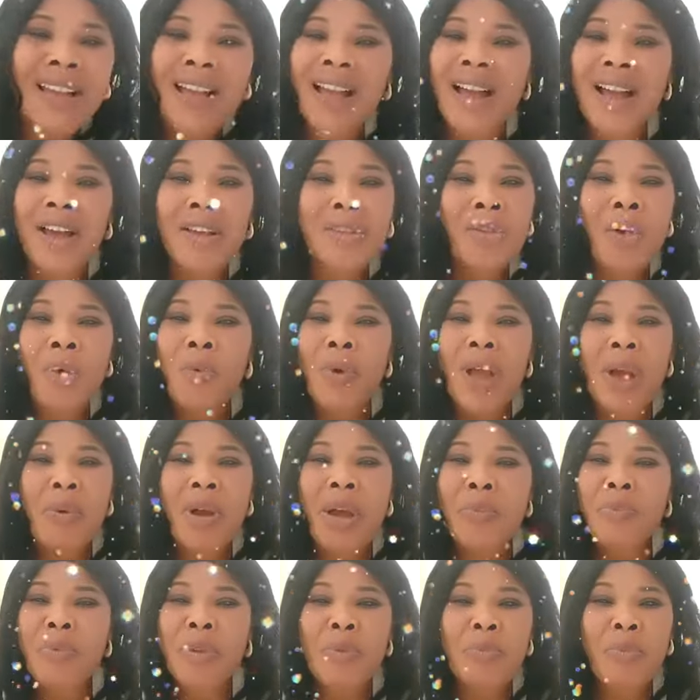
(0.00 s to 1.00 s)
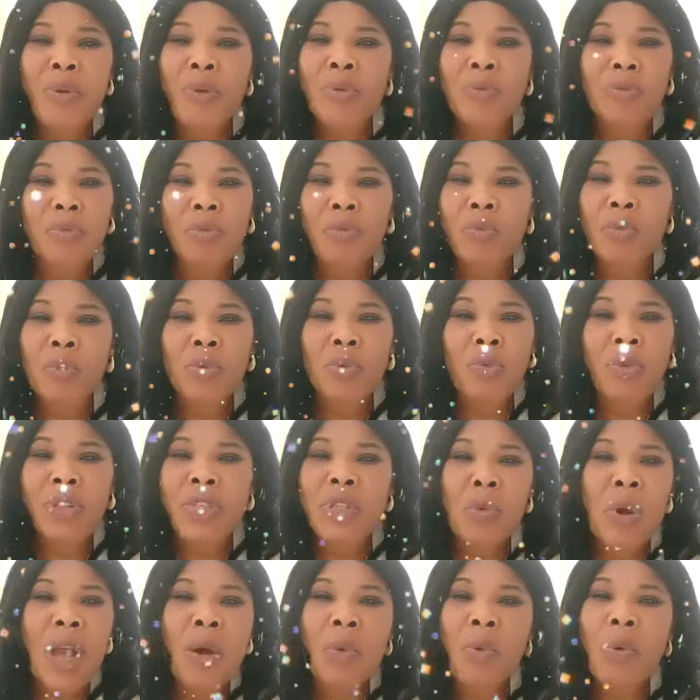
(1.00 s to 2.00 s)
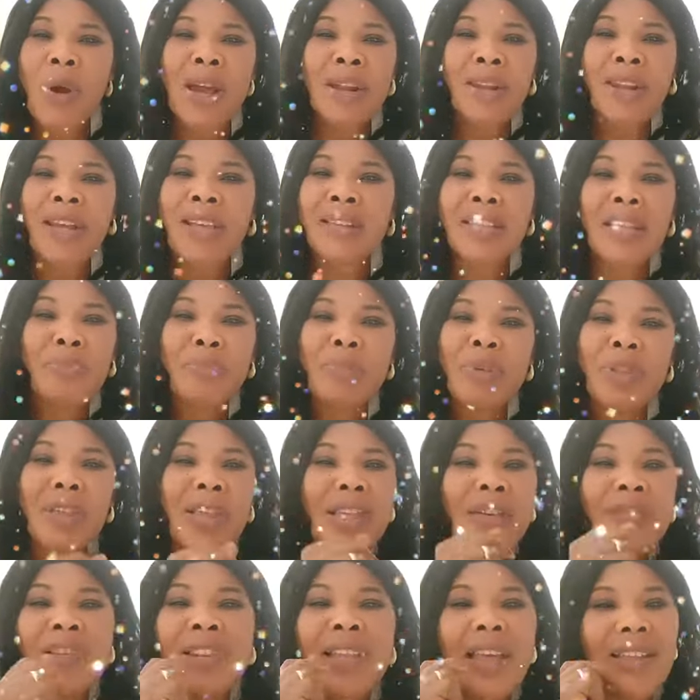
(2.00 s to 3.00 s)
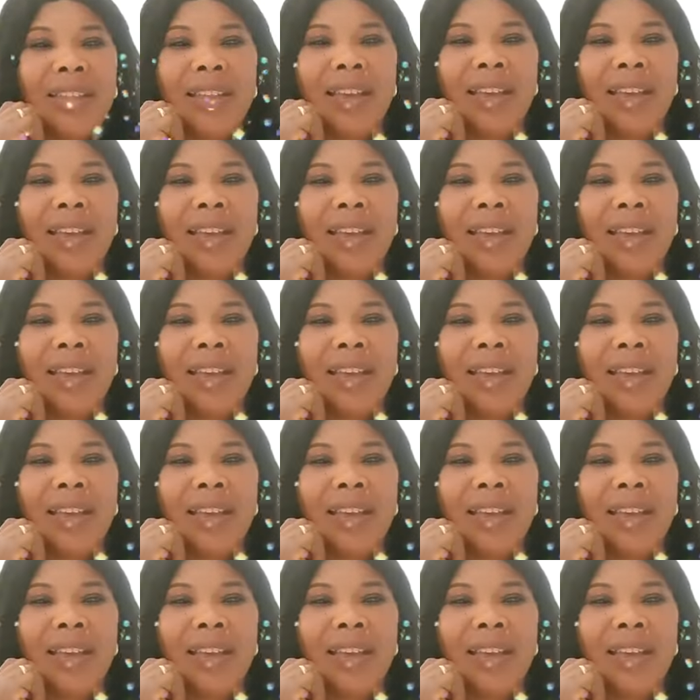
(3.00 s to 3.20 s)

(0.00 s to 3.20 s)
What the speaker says: I don't know why people why not they behave like that.